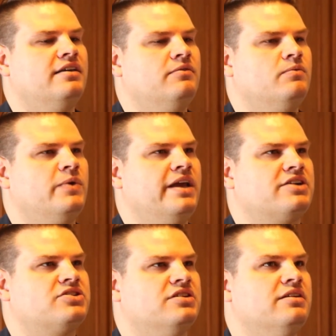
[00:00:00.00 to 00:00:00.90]
we
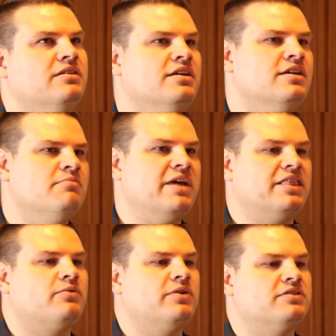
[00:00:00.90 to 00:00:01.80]
actually
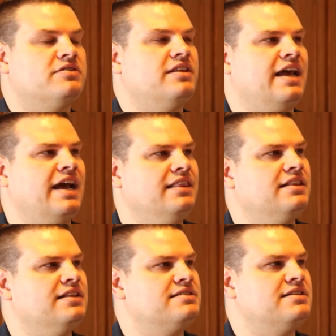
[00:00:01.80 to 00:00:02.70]
met the realtor that had the
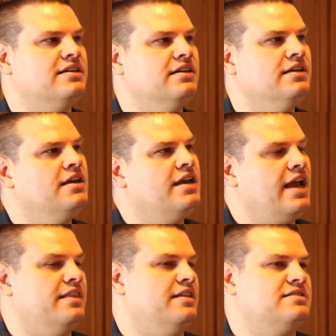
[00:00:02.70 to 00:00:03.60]
listing
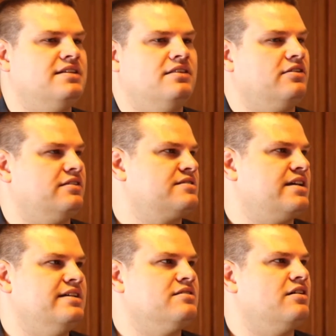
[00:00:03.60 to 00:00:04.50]
and then said, look, this
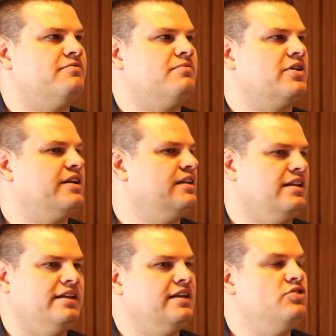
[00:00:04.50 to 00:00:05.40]
guy's off market,
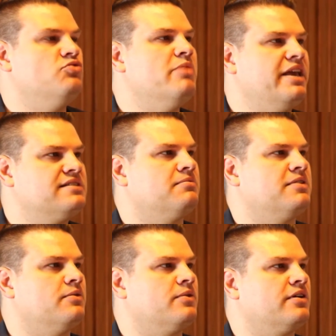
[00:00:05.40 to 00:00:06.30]
like, can you make
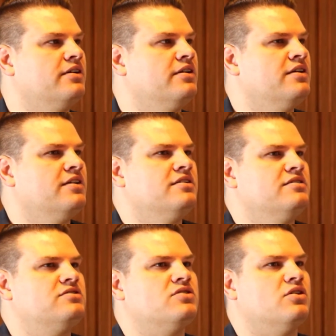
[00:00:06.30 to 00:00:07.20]
something work?
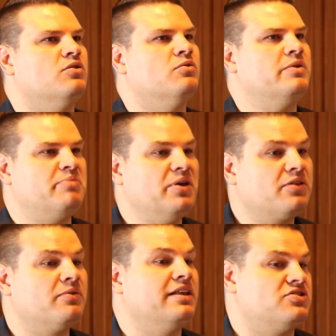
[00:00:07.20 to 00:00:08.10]
So we built
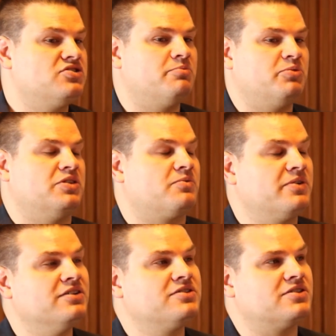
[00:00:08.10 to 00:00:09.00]
the relationship with the
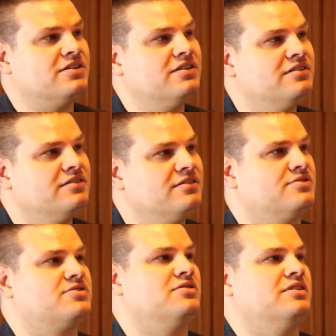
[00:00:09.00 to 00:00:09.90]
realtor,
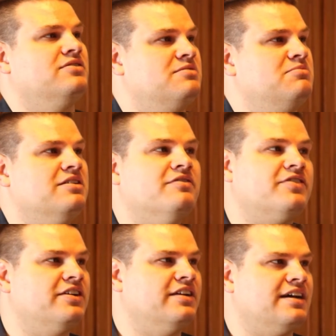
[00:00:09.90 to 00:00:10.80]
who's turning out to be a
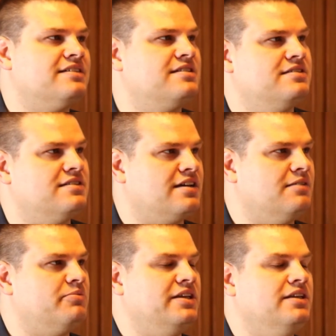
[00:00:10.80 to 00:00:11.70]
very good asset to the
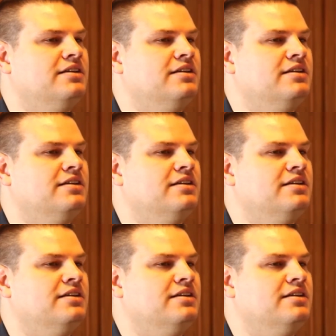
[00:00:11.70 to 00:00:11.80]
company,